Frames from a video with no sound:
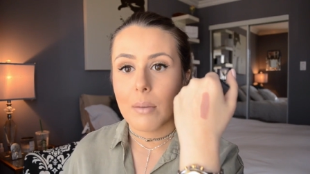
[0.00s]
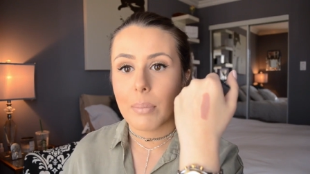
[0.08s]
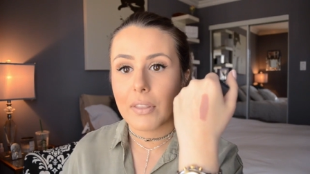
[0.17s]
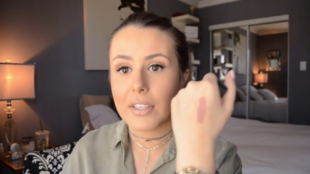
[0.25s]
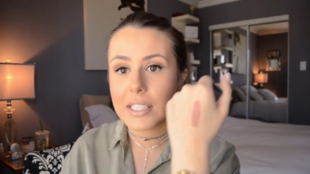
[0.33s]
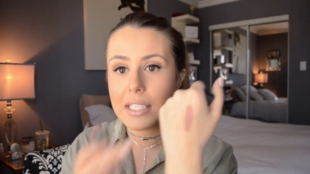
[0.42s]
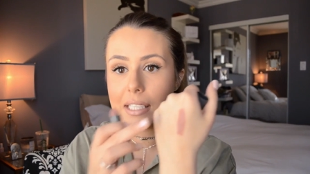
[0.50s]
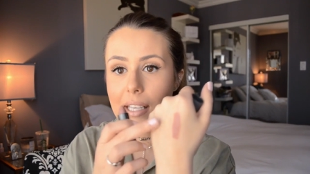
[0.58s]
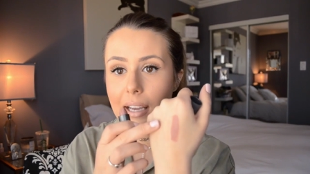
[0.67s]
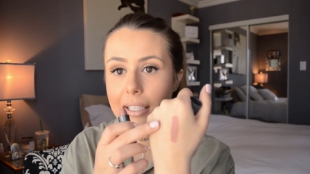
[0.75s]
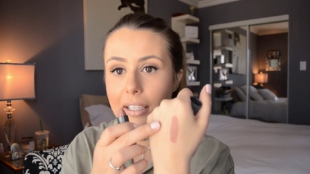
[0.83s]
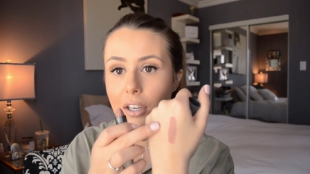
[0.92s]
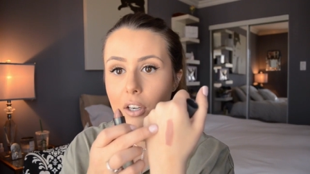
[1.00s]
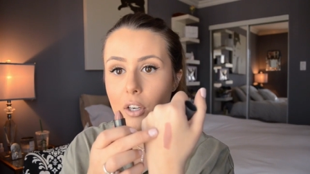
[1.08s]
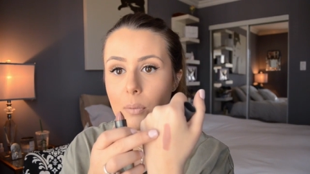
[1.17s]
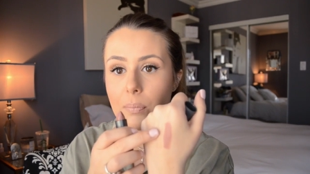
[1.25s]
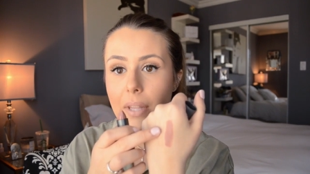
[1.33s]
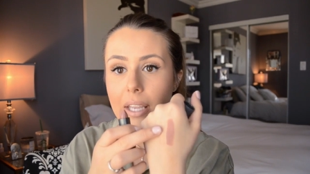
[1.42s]
But this is
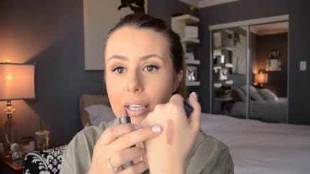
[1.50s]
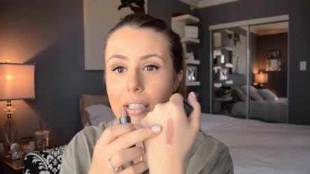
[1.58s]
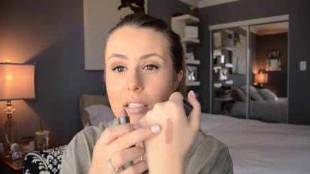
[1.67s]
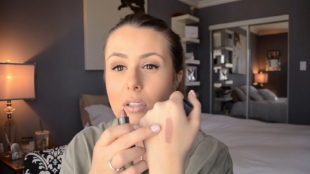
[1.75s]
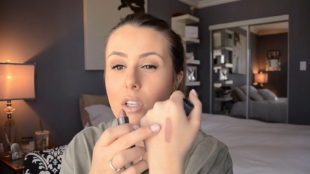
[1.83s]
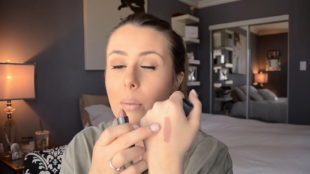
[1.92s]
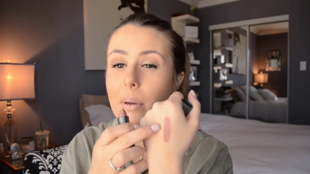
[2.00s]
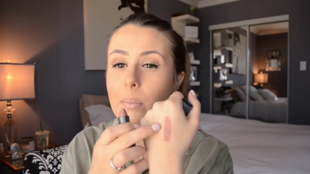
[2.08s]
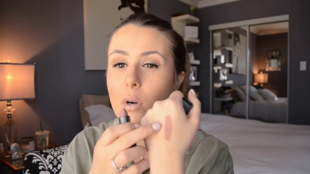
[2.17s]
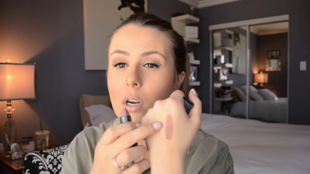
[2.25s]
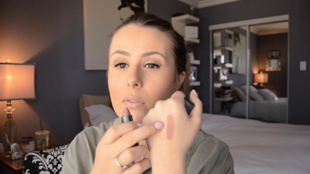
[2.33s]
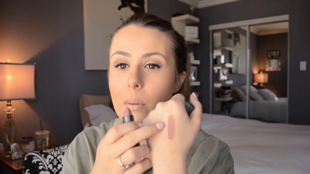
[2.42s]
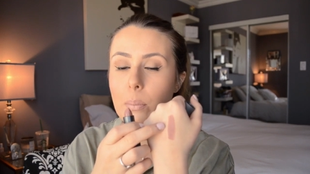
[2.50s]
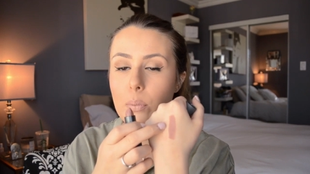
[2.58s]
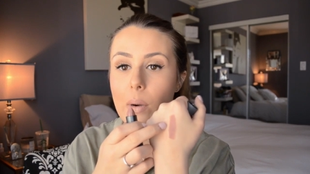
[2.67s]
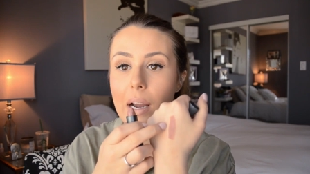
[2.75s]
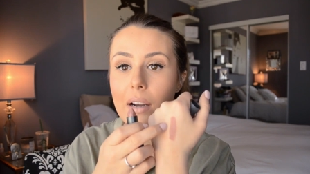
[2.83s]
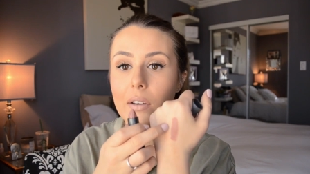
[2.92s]
Honeycomb. It's a little bit more of a
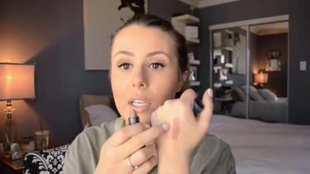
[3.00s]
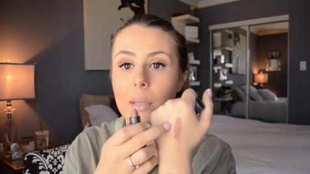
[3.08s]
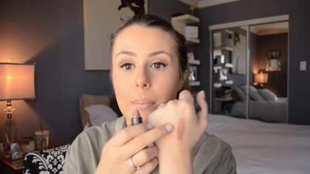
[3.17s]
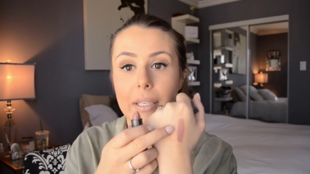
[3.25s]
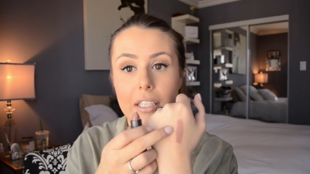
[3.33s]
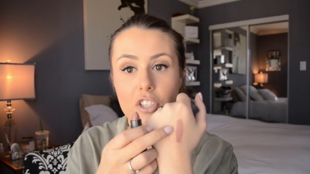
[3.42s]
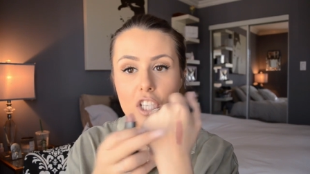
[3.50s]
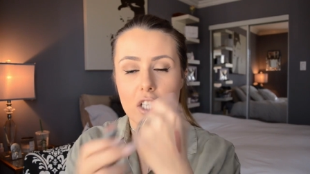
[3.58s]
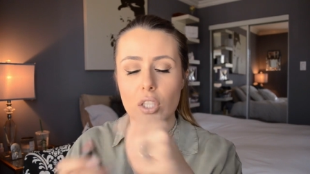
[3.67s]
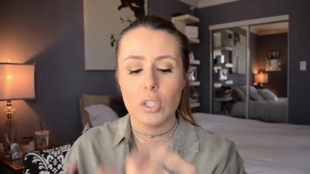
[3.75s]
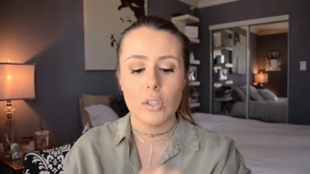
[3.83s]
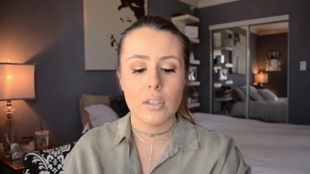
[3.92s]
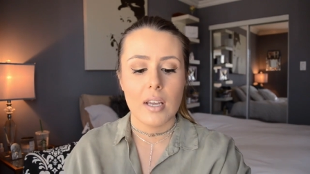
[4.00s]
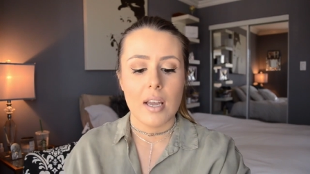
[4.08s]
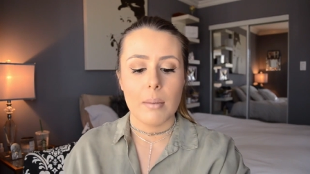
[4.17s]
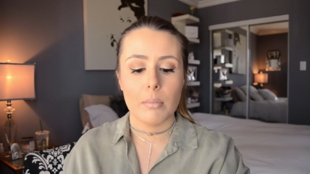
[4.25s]
brownie peachy nude.